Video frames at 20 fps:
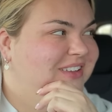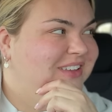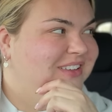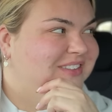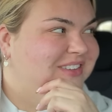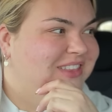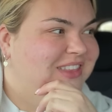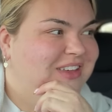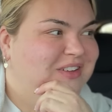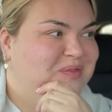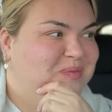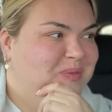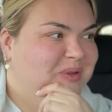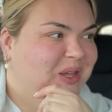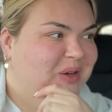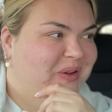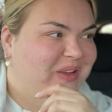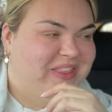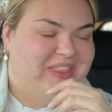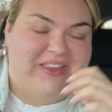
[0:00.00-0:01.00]
He's leaf
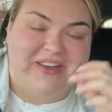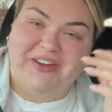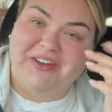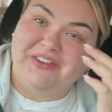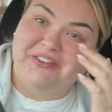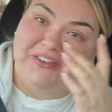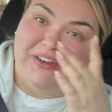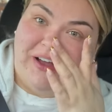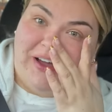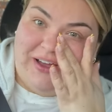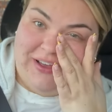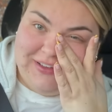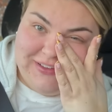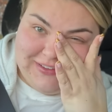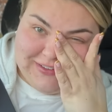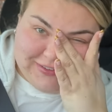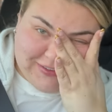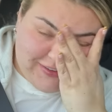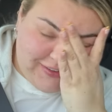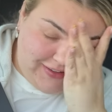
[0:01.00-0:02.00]
blowing the
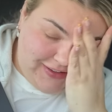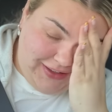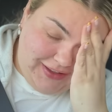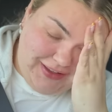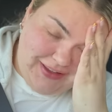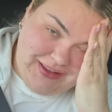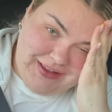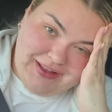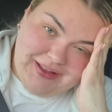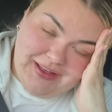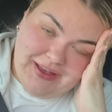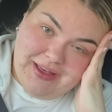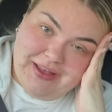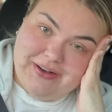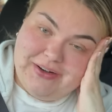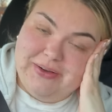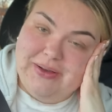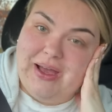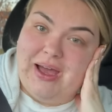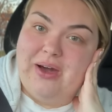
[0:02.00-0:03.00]
I don't
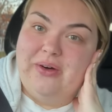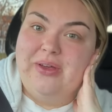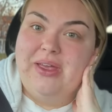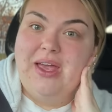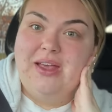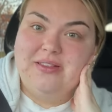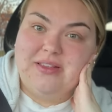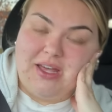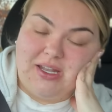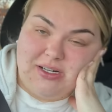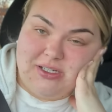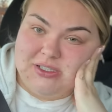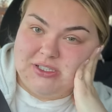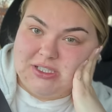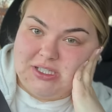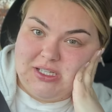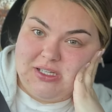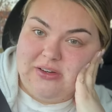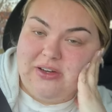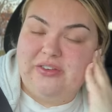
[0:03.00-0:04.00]
know how he has
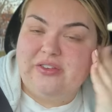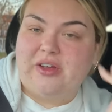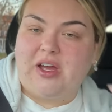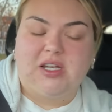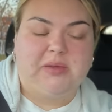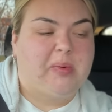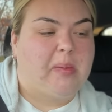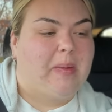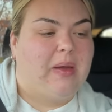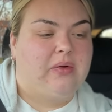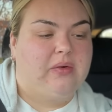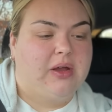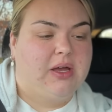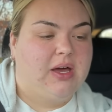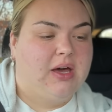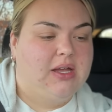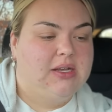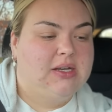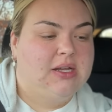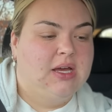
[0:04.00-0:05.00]
energy. Oh, I forgot to put my ring
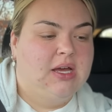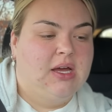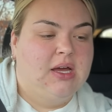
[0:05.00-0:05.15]
on.